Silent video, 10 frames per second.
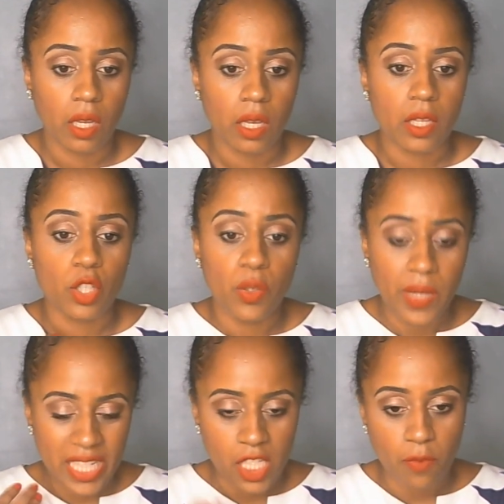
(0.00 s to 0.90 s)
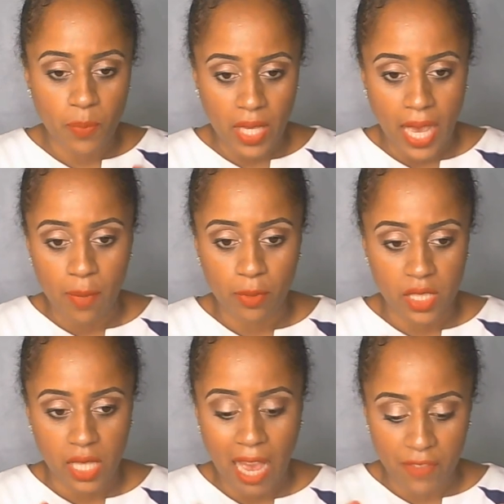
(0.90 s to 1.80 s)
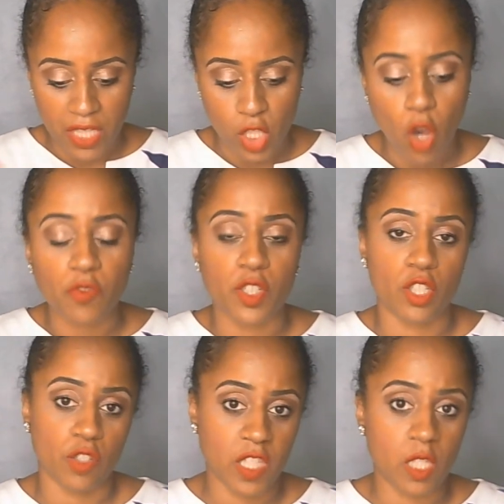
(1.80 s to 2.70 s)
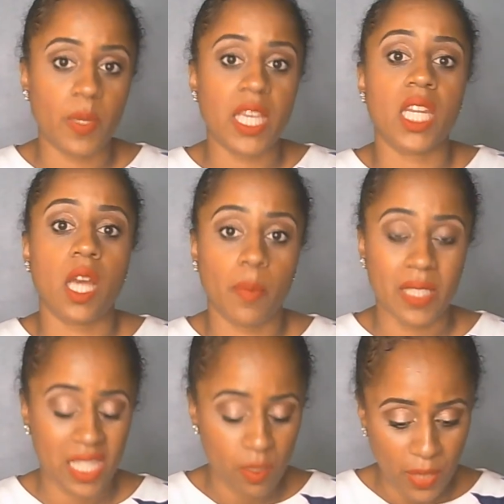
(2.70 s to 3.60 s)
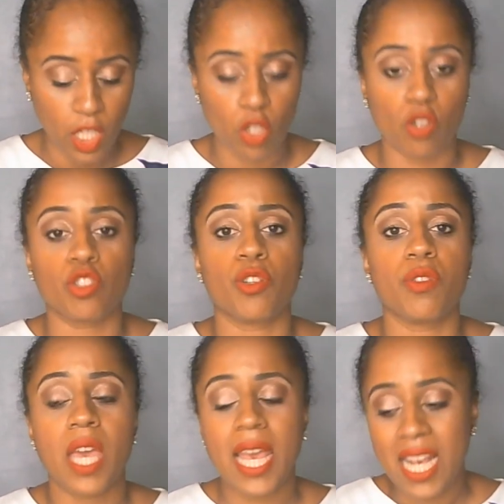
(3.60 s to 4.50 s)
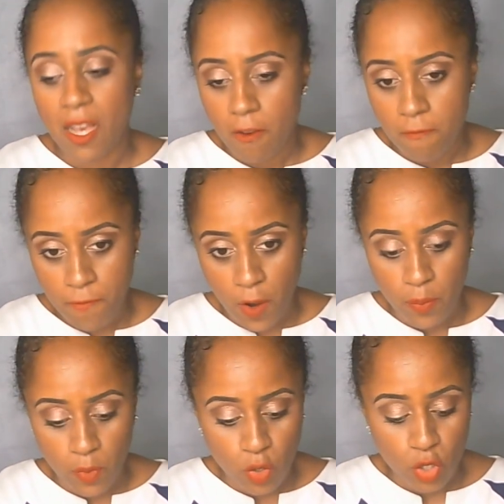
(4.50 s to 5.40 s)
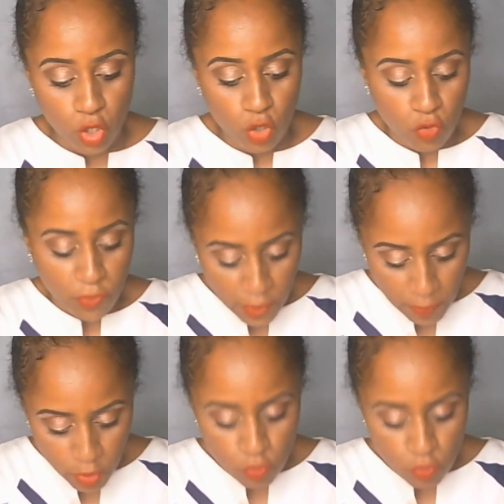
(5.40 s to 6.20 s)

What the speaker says: You need to be able to have this confidence of speaking up and speaking your truth from the